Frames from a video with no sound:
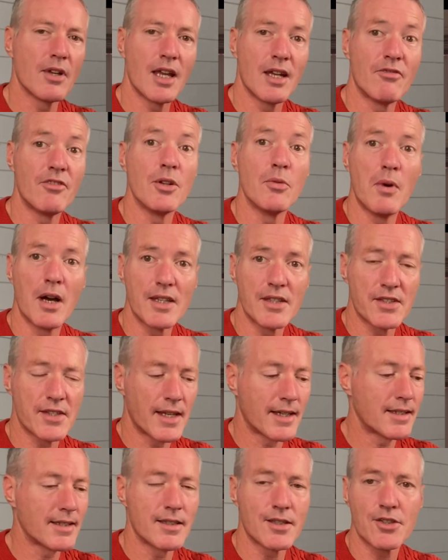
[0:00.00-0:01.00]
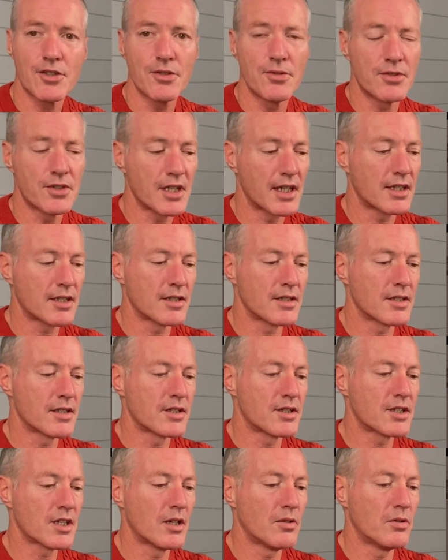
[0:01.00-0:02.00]
every 1 second, 2 seconds, and
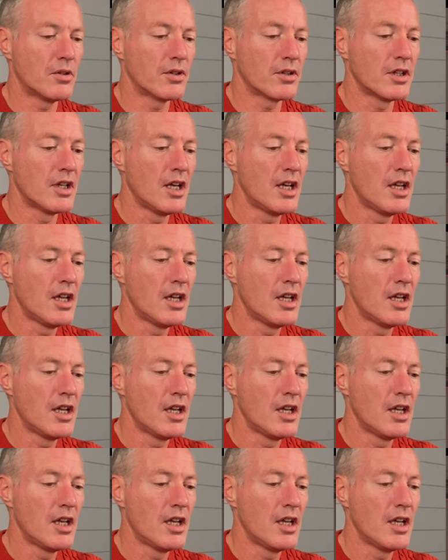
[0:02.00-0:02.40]
so on.